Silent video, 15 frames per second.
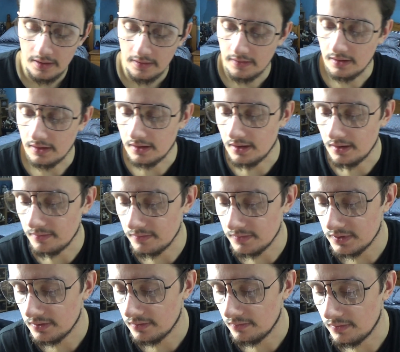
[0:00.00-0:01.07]
that
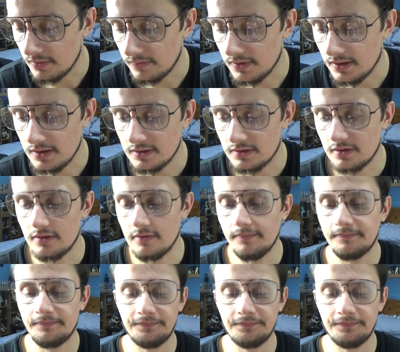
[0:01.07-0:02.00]
comes with these two.